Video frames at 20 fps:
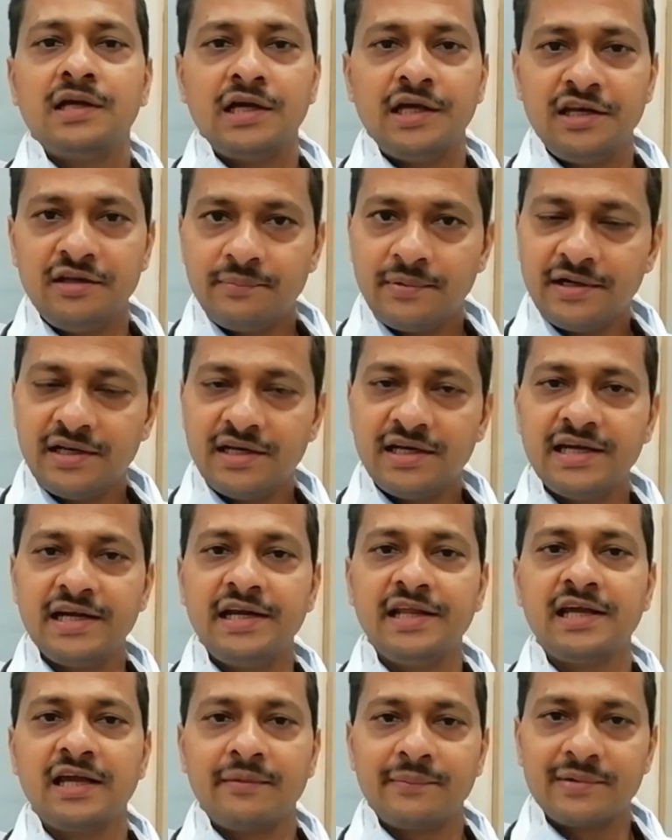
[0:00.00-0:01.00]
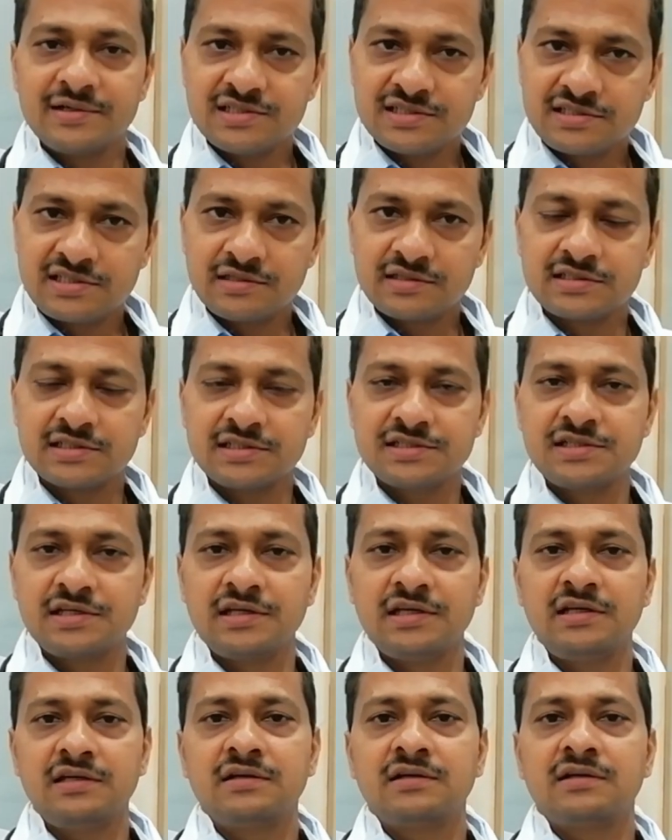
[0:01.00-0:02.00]
Anybody needing emergency
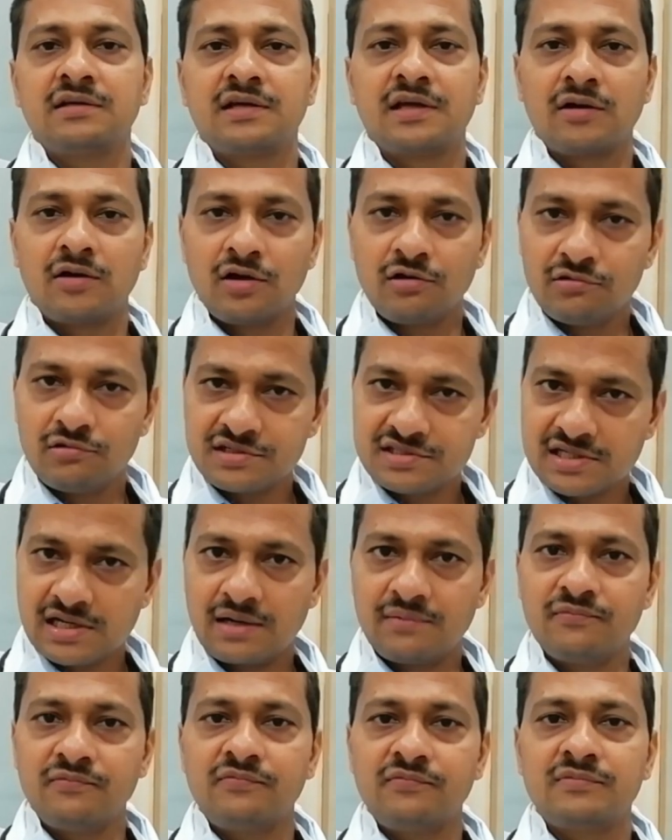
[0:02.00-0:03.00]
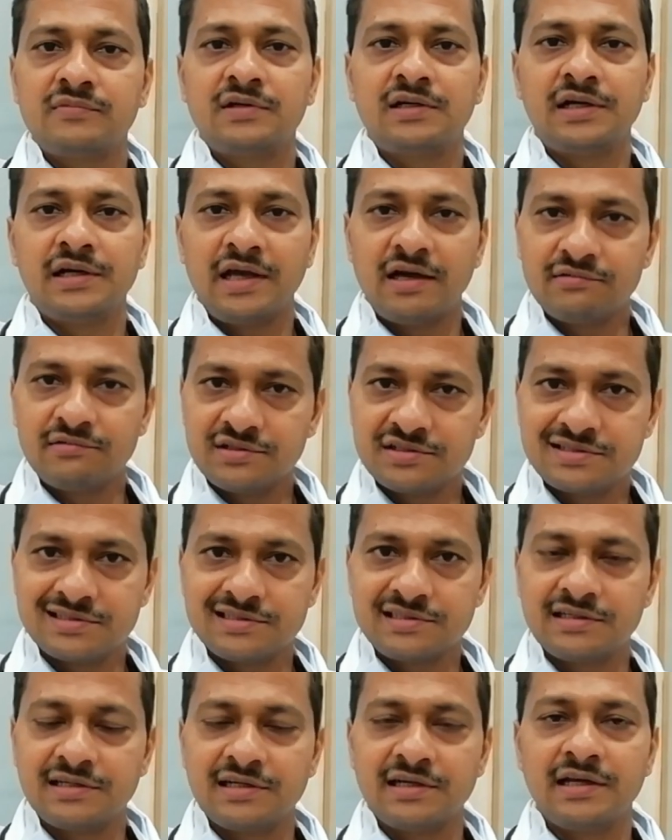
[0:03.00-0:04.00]
surgery can always come and have the
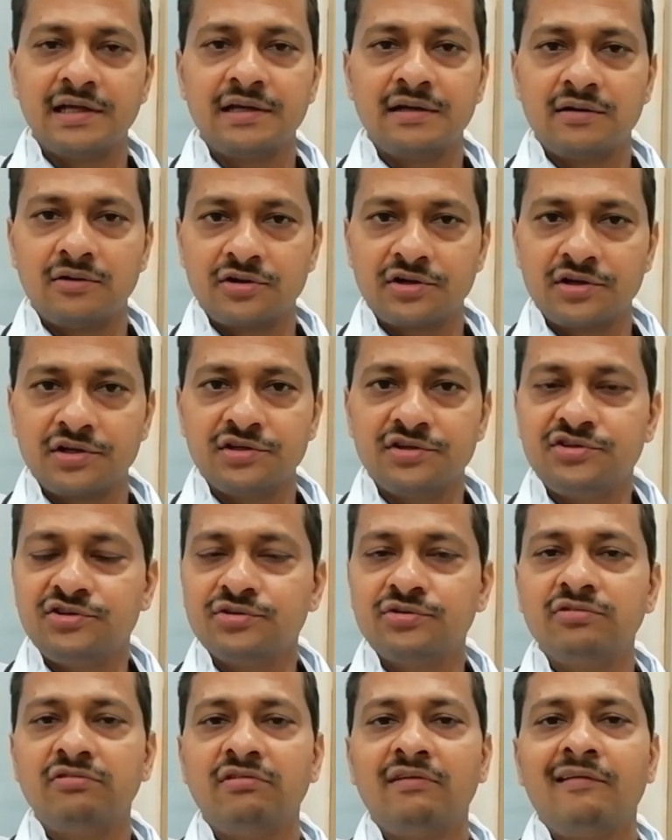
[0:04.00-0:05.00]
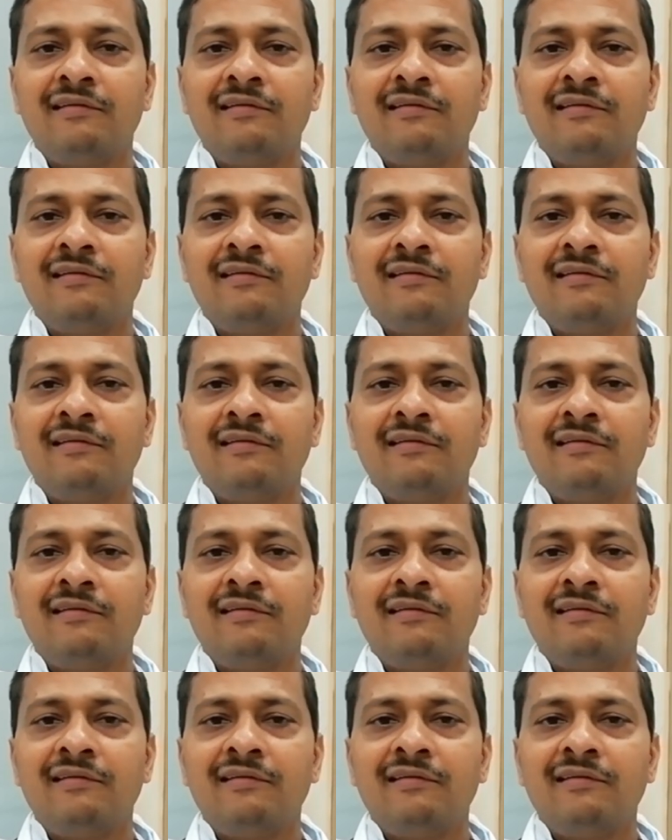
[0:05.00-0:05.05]
surgery done, not an issue.